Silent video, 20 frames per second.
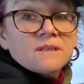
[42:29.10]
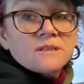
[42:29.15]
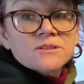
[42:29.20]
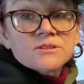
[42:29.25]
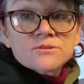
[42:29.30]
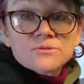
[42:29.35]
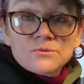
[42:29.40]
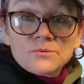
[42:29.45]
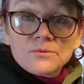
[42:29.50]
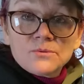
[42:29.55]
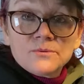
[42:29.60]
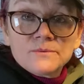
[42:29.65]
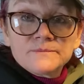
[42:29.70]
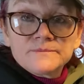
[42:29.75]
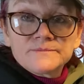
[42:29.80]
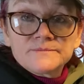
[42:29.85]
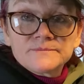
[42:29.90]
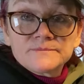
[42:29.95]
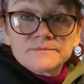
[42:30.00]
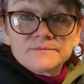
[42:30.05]
are sore.
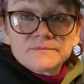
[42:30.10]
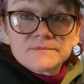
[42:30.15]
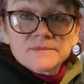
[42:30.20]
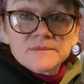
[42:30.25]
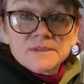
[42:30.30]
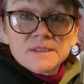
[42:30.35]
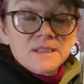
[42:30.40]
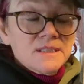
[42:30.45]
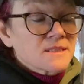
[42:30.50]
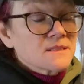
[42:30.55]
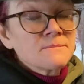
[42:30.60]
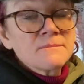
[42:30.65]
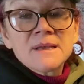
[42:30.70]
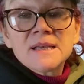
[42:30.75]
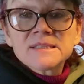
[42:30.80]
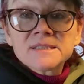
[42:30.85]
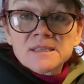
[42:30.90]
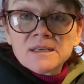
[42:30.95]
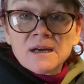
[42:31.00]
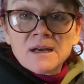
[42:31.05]
It's a
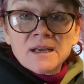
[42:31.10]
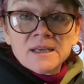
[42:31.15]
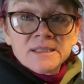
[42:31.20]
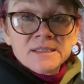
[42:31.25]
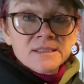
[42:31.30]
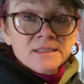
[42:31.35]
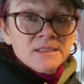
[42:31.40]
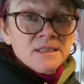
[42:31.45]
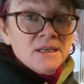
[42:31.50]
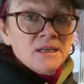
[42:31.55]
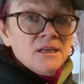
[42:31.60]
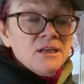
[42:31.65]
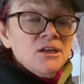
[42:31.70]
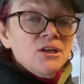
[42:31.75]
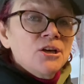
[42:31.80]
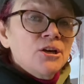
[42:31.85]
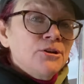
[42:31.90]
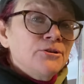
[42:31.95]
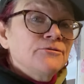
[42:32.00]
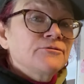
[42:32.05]
mess, guys.
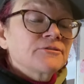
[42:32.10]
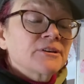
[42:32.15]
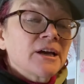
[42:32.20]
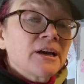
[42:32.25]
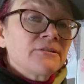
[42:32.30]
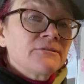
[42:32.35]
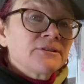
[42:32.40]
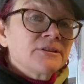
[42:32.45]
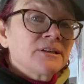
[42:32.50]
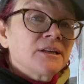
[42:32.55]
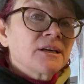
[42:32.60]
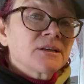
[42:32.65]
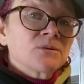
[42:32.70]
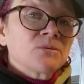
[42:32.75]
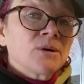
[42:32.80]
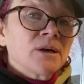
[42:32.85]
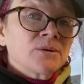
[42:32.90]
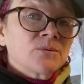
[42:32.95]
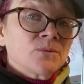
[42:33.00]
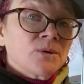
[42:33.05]
Hoof care in the
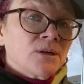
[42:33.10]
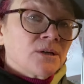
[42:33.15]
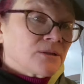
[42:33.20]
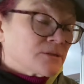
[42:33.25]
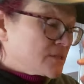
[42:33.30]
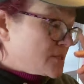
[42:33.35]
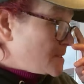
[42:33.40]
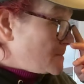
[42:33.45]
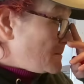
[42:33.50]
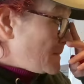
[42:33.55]
equine world is a